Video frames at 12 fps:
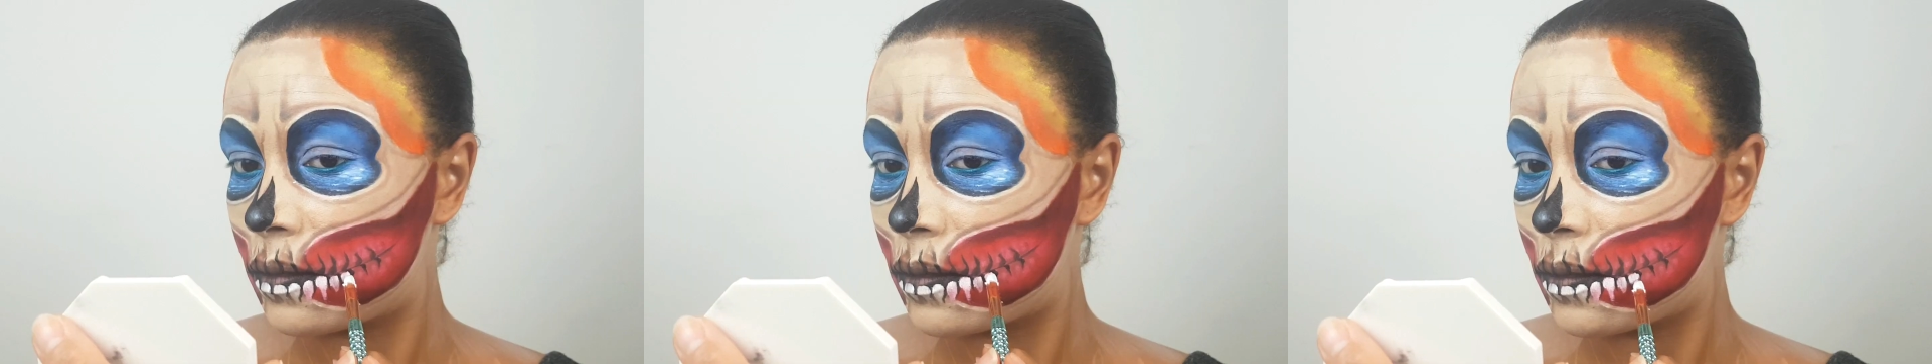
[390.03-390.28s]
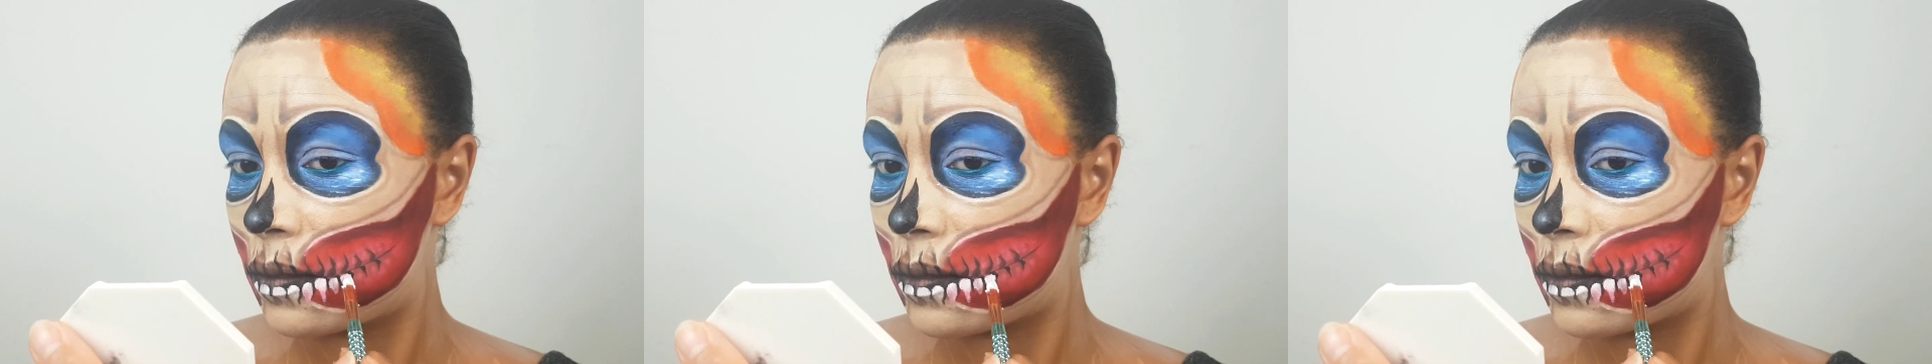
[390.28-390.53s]

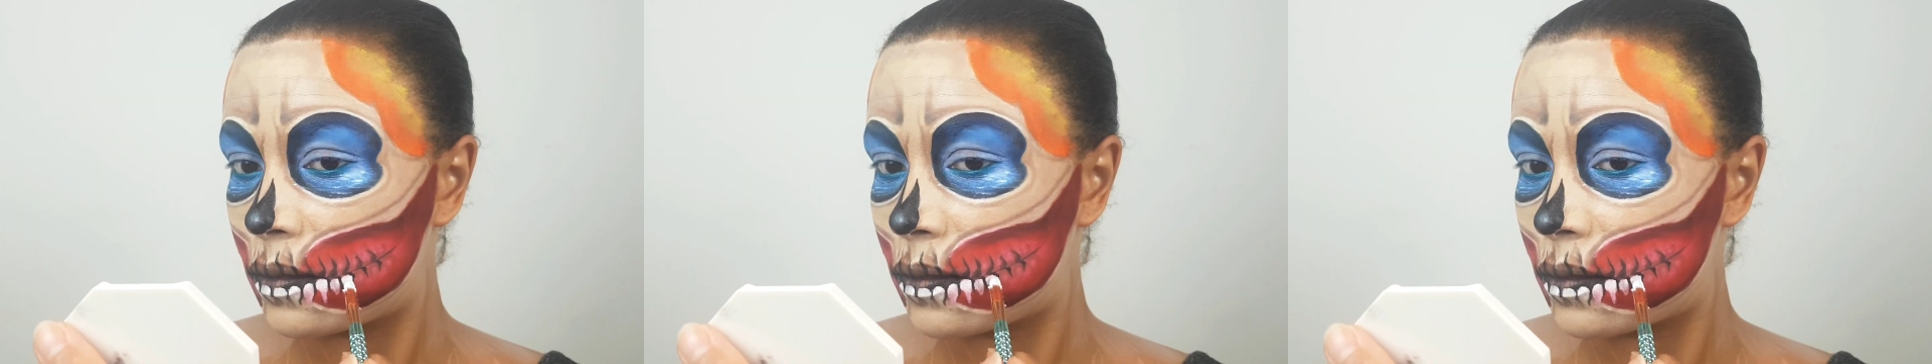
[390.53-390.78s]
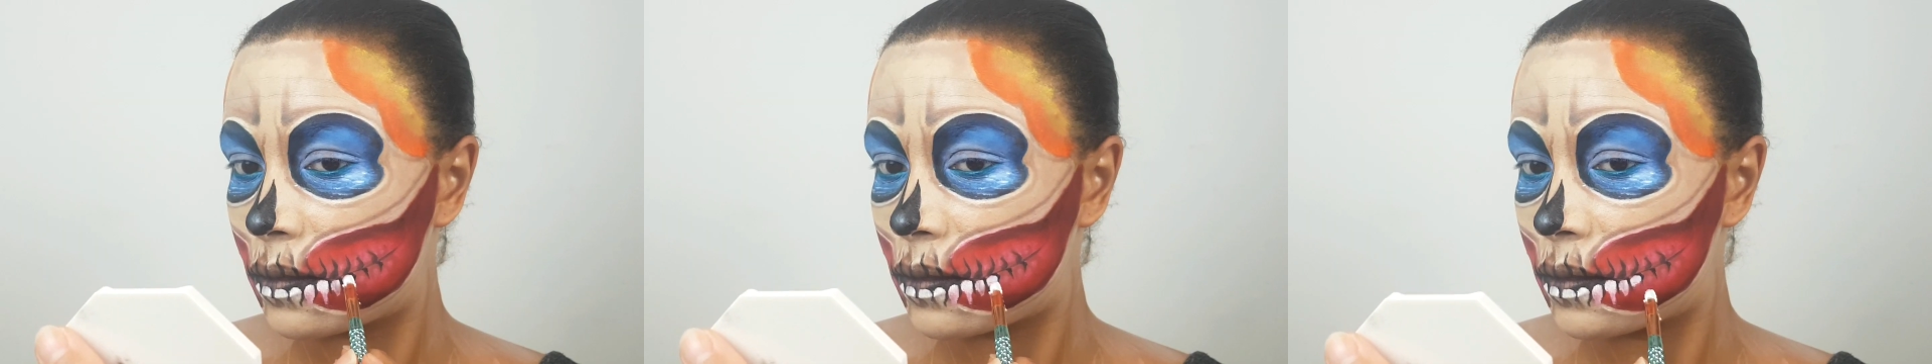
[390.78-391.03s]
Then
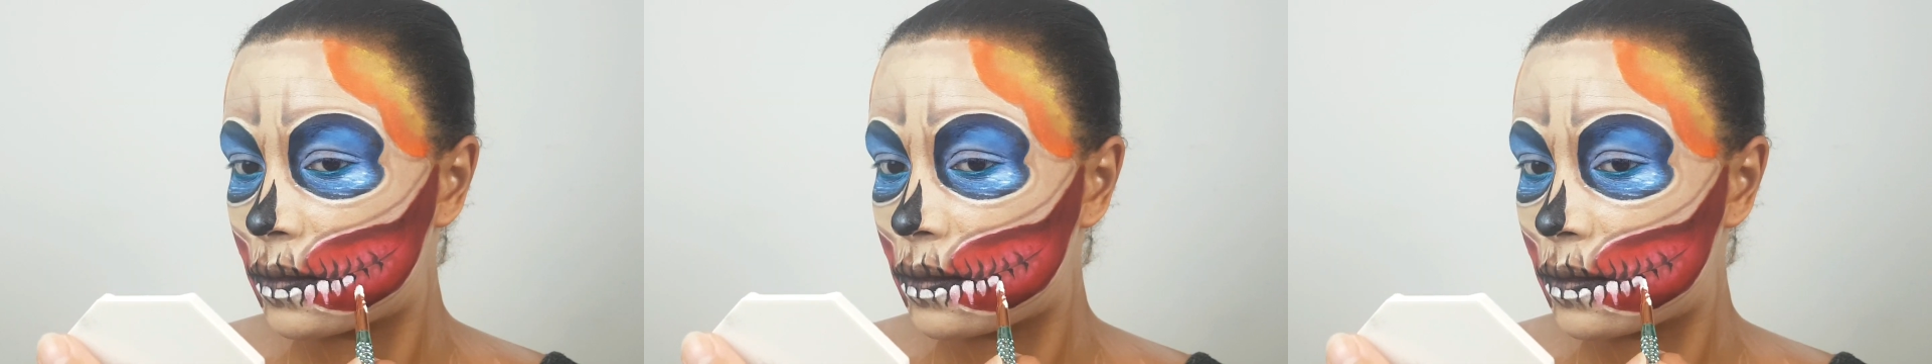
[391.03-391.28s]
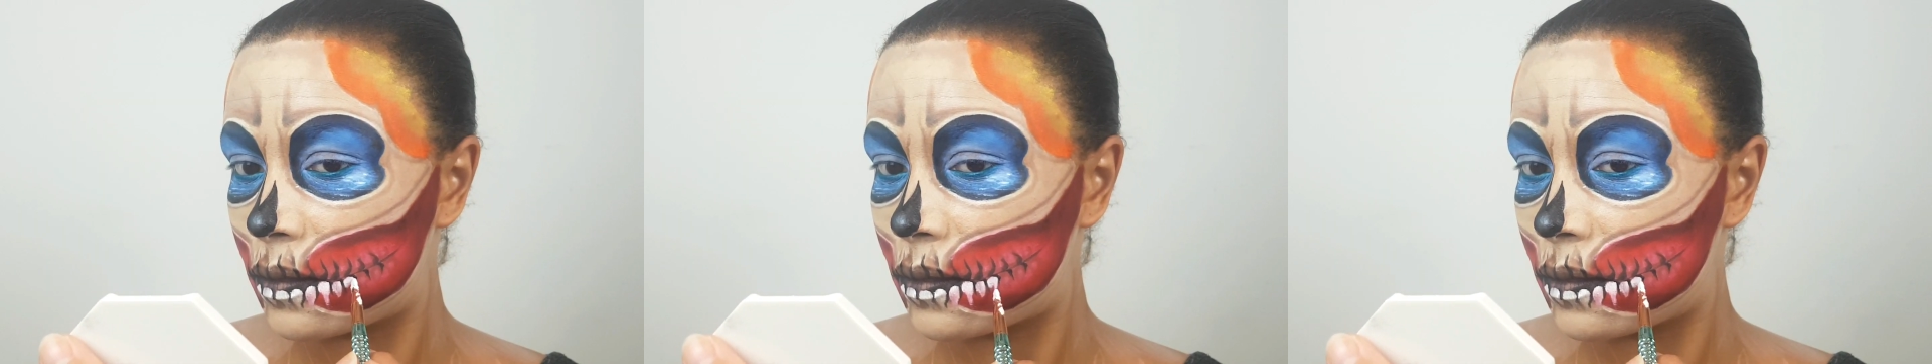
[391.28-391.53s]
it was the
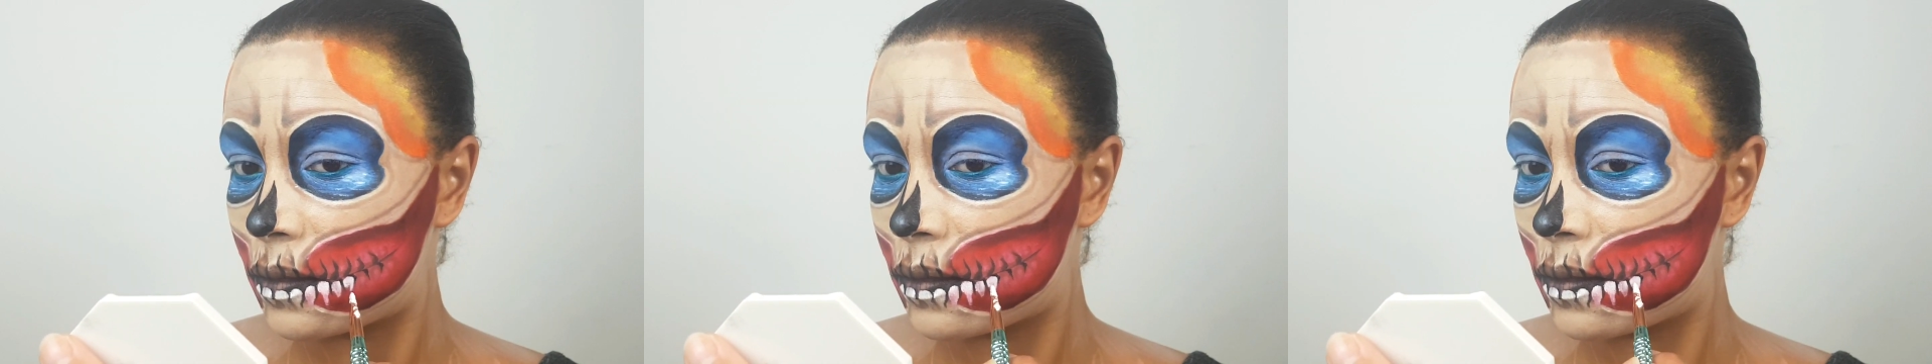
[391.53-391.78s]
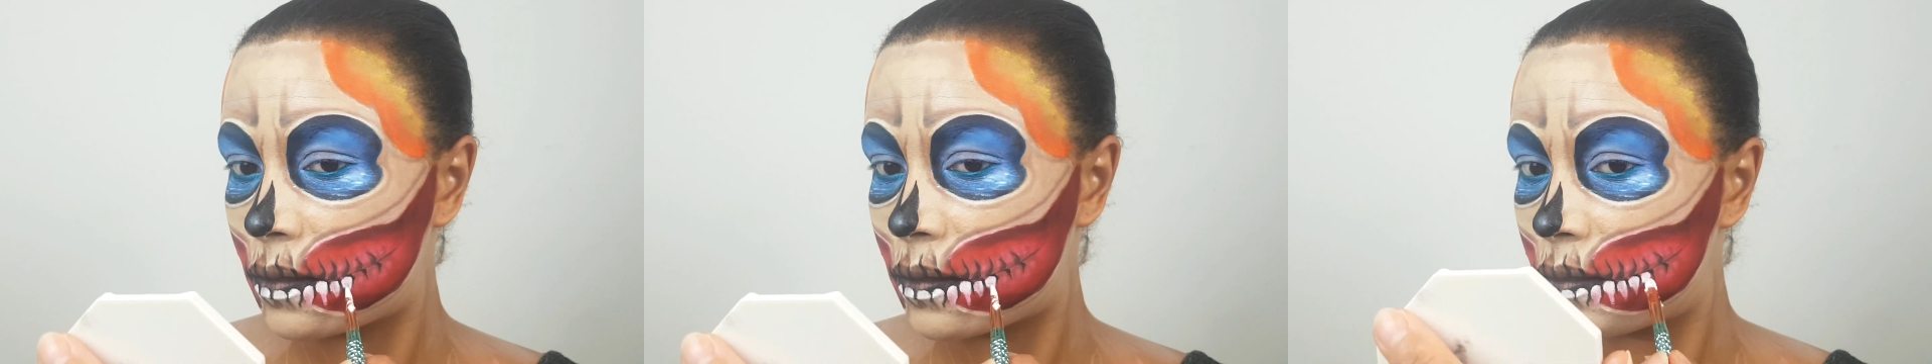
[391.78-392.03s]
teeth.
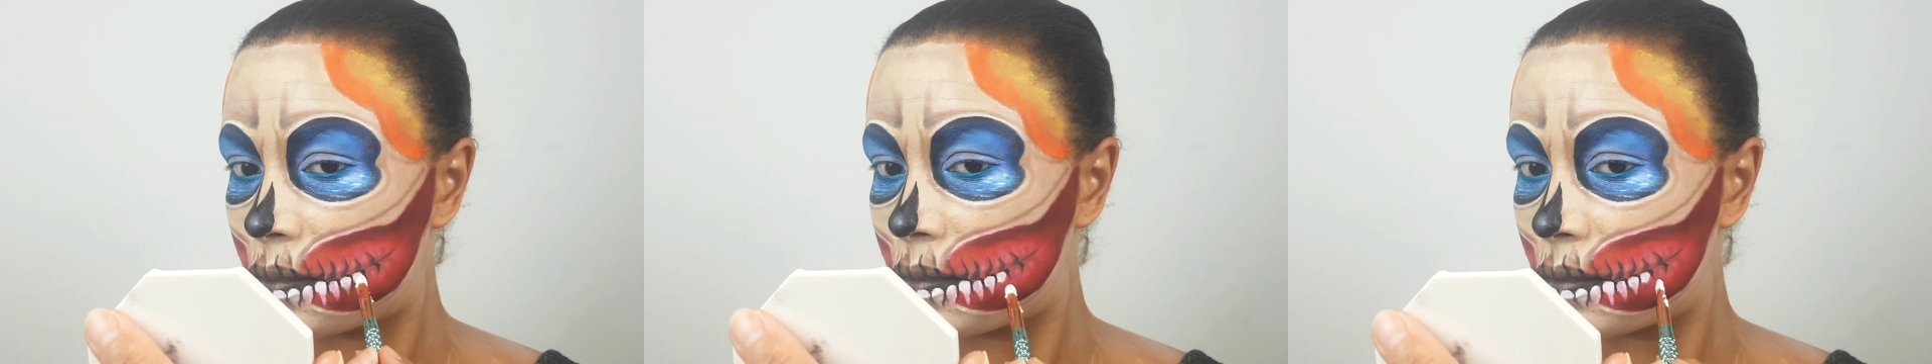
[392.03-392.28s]
Going in